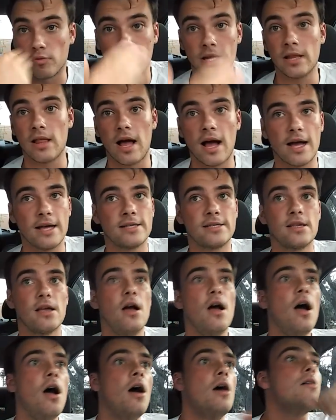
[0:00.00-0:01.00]
realized,
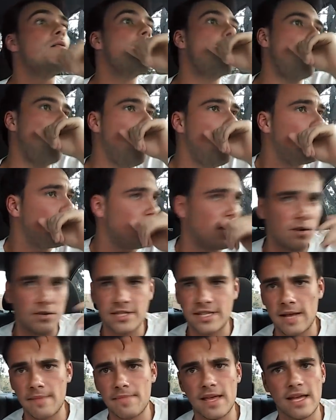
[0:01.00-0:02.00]
you know,
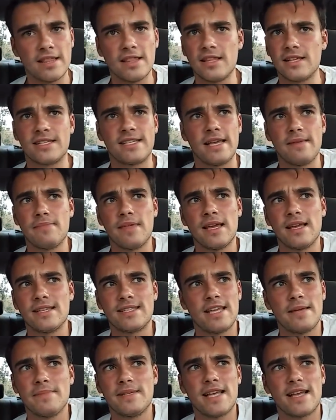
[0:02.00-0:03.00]
same
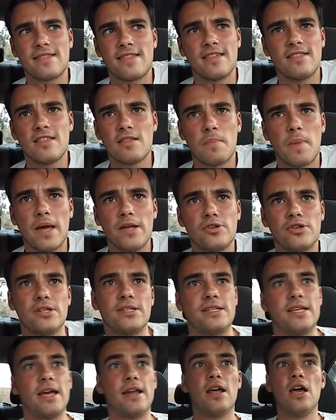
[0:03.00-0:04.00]
exact thing that the
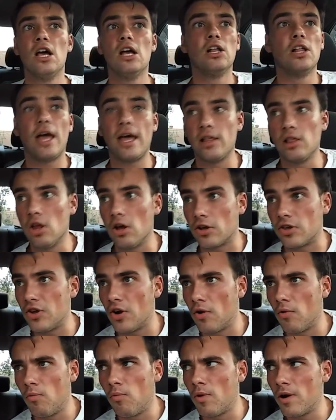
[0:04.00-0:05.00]
Patriots did. Hey, look,
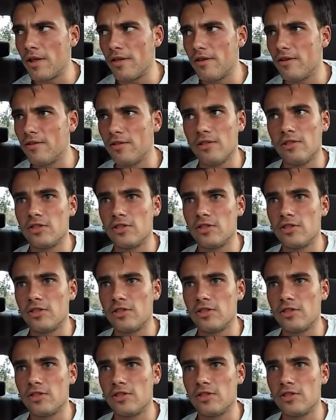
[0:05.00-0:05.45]
you know what?